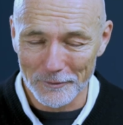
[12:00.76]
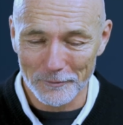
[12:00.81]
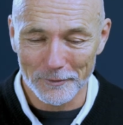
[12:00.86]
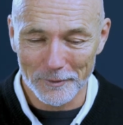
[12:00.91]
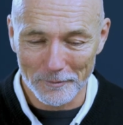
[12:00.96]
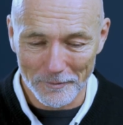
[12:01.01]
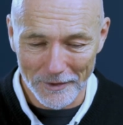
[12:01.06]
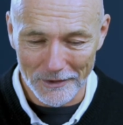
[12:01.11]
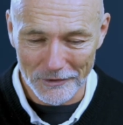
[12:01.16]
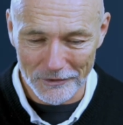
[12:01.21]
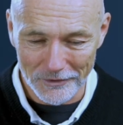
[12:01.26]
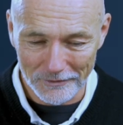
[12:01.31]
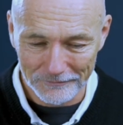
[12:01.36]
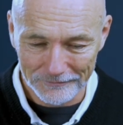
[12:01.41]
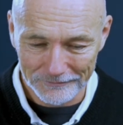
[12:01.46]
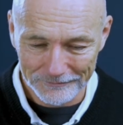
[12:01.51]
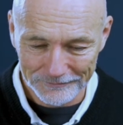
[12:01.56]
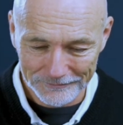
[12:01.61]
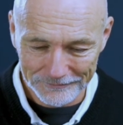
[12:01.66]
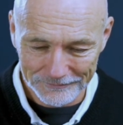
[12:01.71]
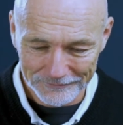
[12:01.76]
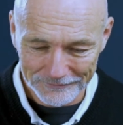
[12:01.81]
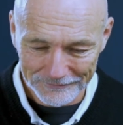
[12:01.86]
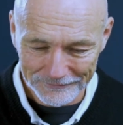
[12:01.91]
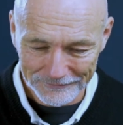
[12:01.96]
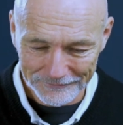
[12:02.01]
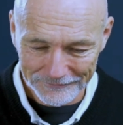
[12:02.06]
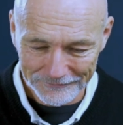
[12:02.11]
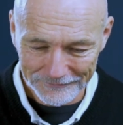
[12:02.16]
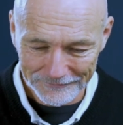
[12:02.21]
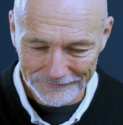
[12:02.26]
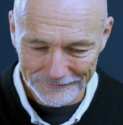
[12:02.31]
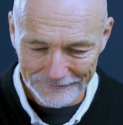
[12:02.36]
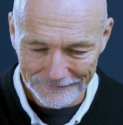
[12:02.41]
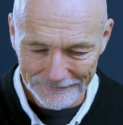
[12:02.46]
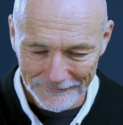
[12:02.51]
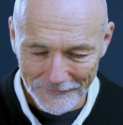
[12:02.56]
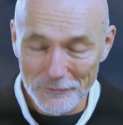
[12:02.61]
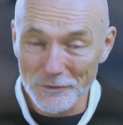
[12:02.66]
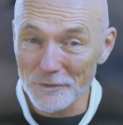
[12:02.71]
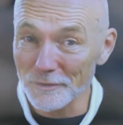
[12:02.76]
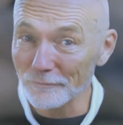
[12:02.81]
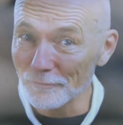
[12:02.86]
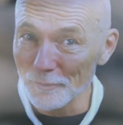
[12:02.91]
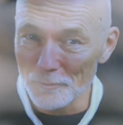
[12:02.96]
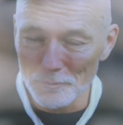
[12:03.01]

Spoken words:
would imagine. Just a few